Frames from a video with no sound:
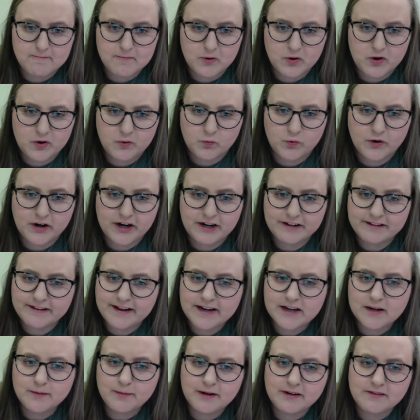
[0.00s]
What I
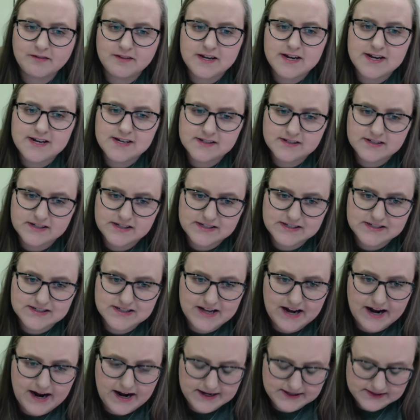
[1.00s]
like about these is
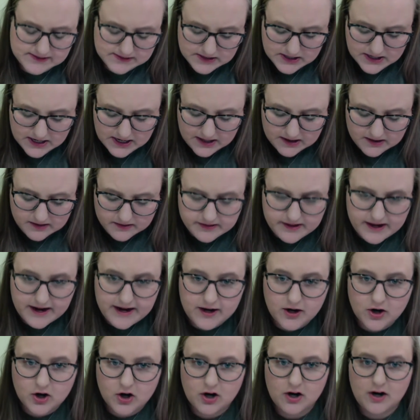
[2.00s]
that they
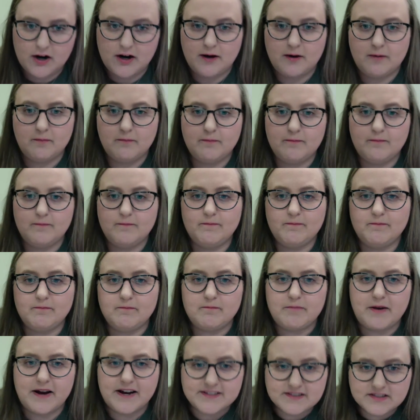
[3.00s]
are
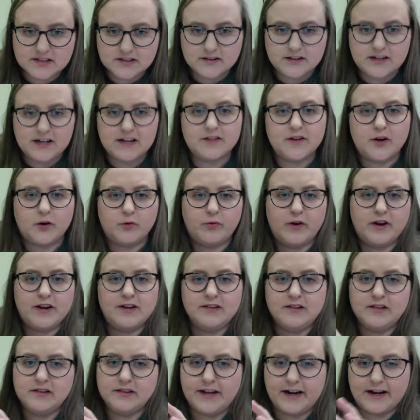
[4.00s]
basically, they're
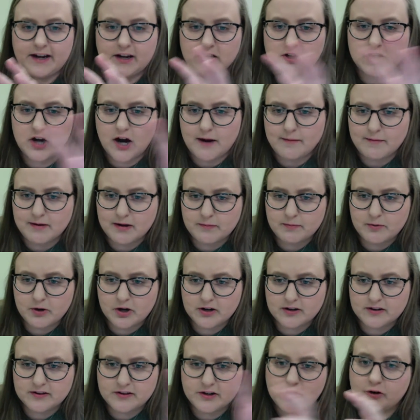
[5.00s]
written like a comic
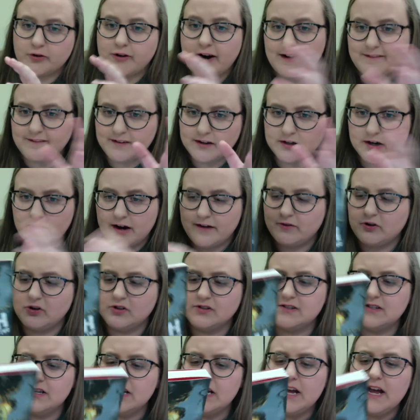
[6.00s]
book. They're graphic
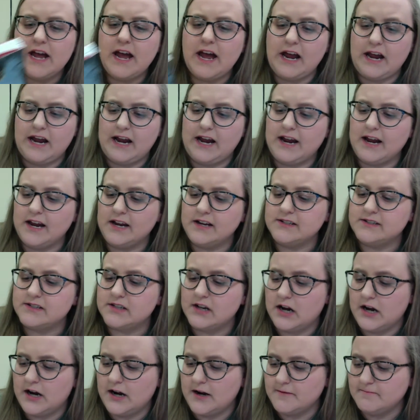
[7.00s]
novels, and
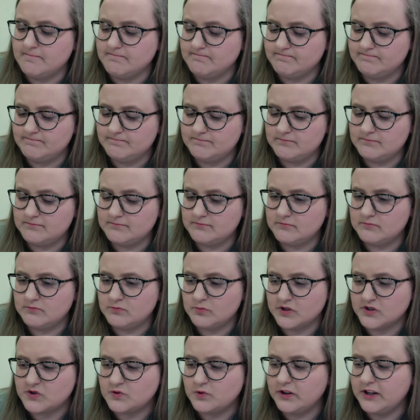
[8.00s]

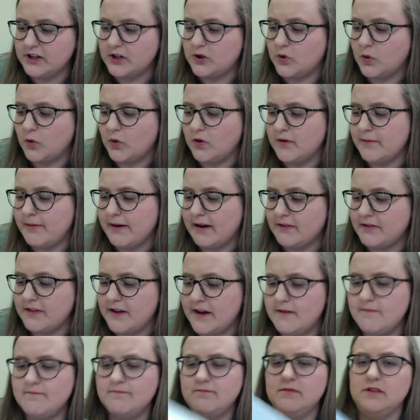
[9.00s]
what's really cool about
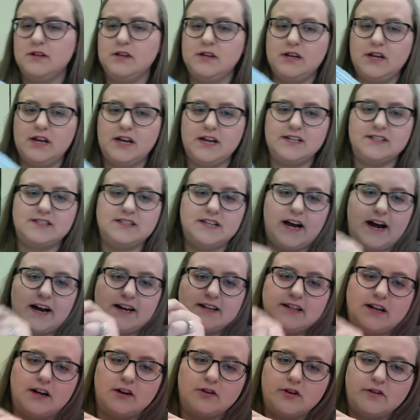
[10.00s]
them is that,
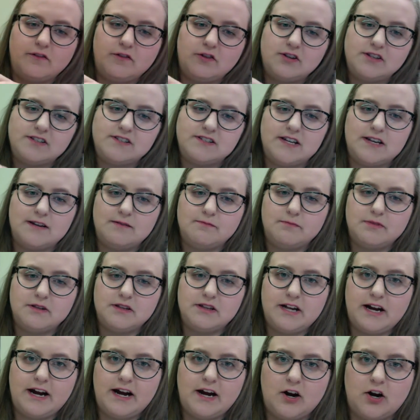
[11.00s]
I don't know if you can see, but
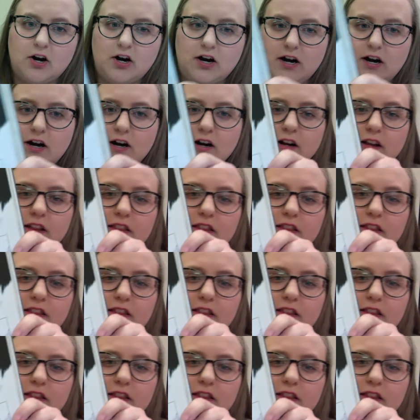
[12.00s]
they are